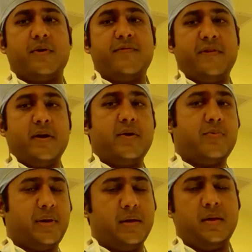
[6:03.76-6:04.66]
for a
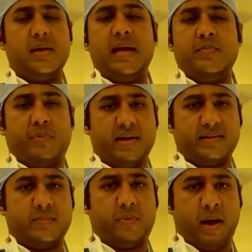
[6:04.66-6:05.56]
very real and
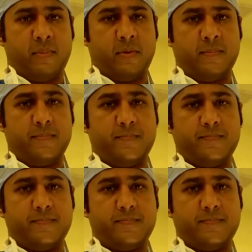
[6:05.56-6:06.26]
present problem.